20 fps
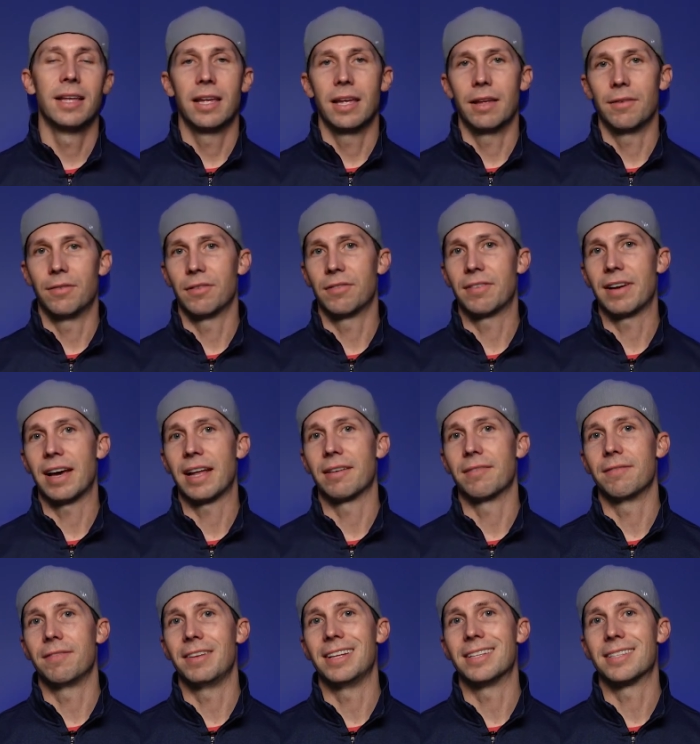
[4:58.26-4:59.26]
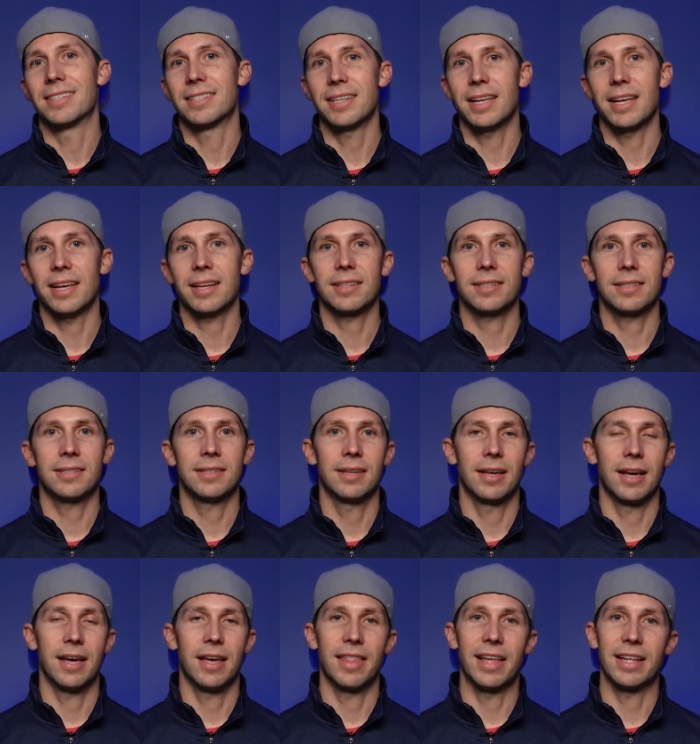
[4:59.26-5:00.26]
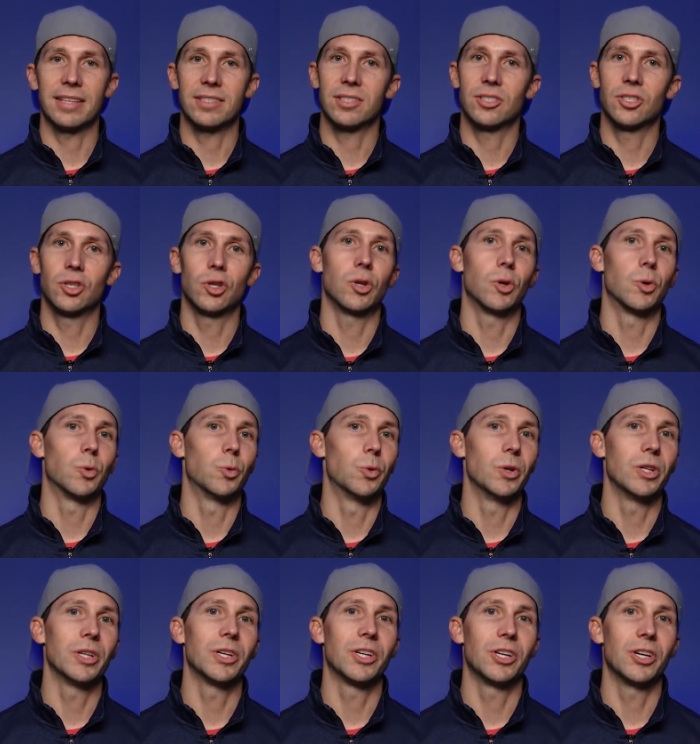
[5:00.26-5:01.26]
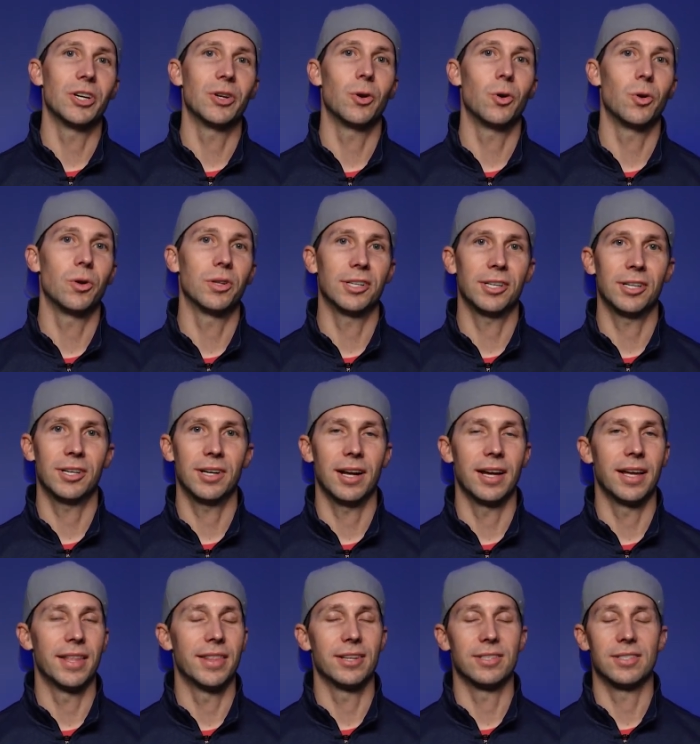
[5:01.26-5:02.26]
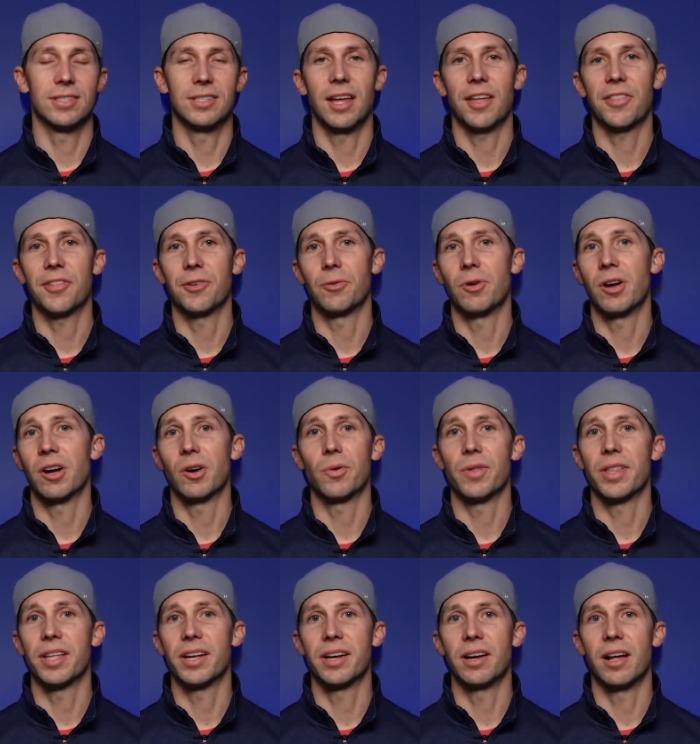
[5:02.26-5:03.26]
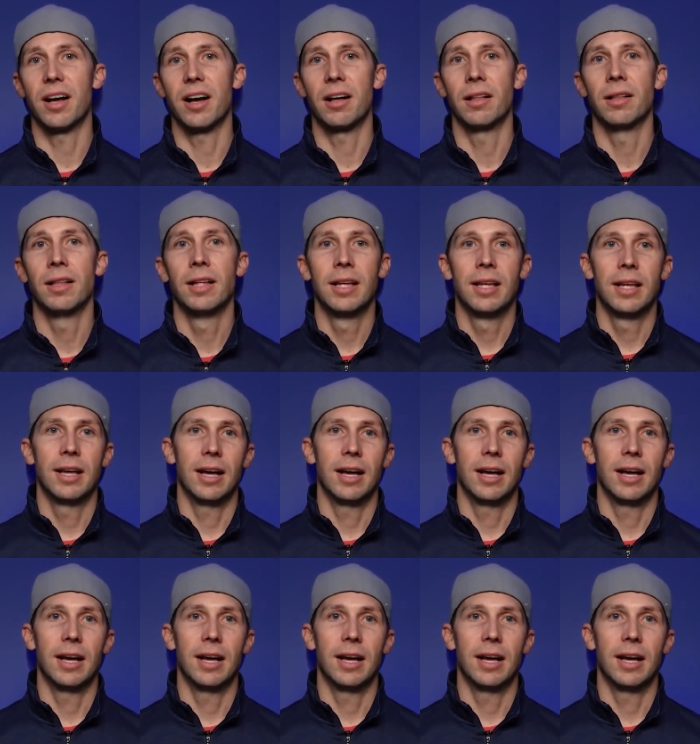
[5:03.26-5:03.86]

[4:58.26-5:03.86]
If you've got a V6, that's still a really good holder, and there's nothing wrong with it at all.